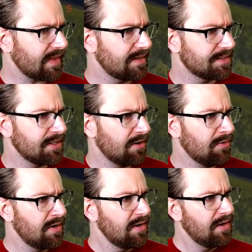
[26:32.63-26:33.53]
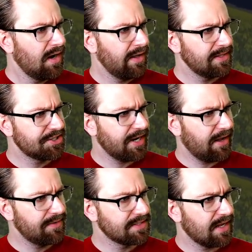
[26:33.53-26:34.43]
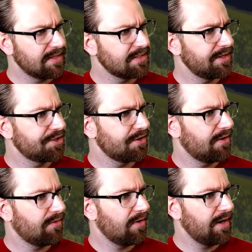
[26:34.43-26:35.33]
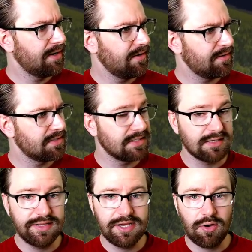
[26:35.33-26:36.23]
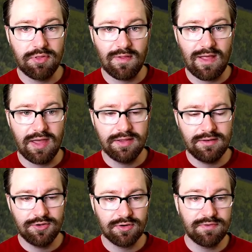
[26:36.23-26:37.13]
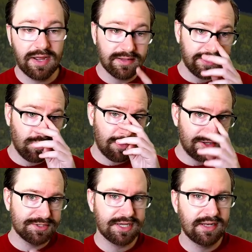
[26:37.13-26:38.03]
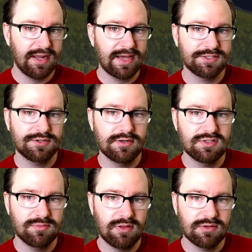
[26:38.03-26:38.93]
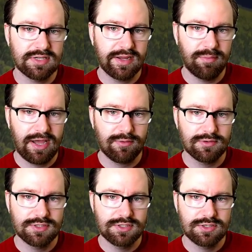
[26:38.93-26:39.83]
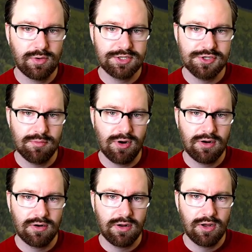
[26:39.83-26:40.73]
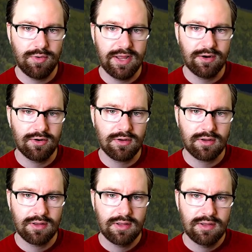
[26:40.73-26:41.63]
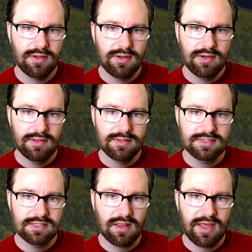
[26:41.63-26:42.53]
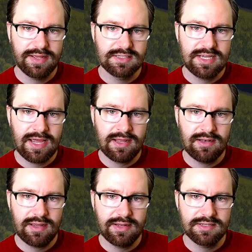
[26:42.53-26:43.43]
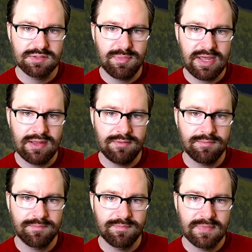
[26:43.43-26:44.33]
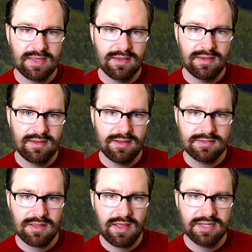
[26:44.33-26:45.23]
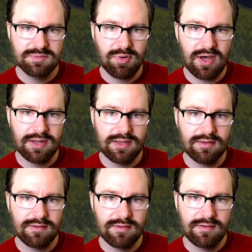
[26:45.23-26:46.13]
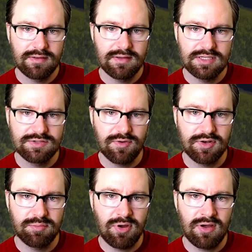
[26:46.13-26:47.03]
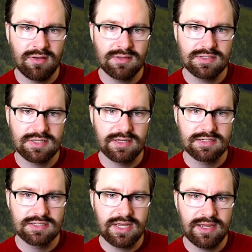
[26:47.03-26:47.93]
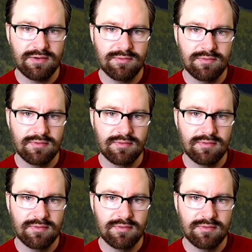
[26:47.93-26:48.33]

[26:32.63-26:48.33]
So uh, let's check out this constellation uh, right here. This is Leo the Lion. You can find Leo by using an asterism that looks like a backwards question mark or a coat hanger hook. This is the lion's head and his mane. Here's the lion's body, his front paws, and his tail.